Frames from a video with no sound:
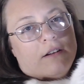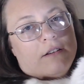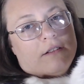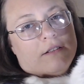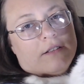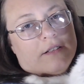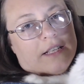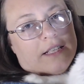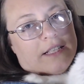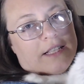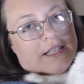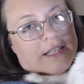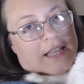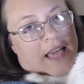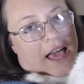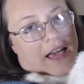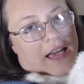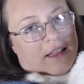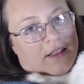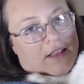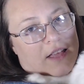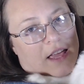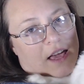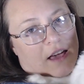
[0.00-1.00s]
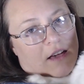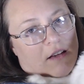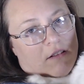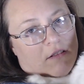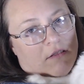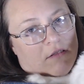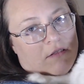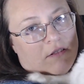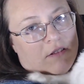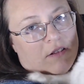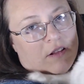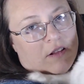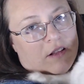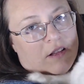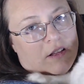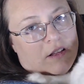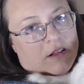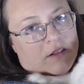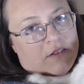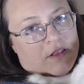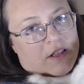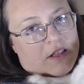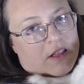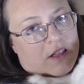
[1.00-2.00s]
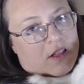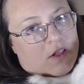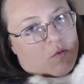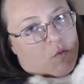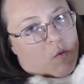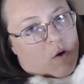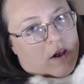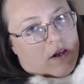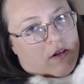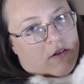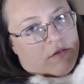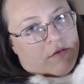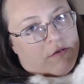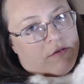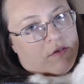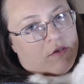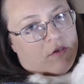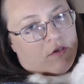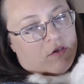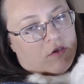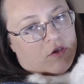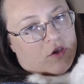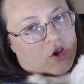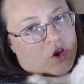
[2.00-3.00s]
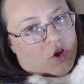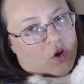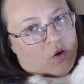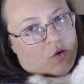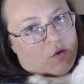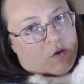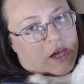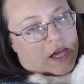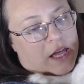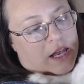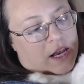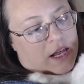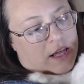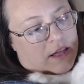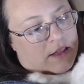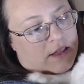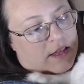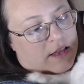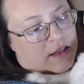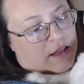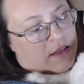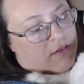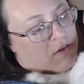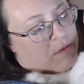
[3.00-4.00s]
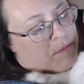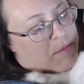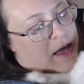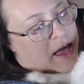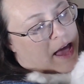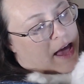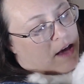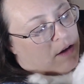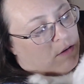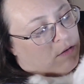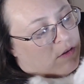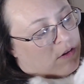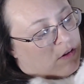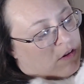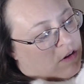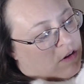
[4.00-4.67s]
This is Castillo. This is one of 2 kitties that live in my house.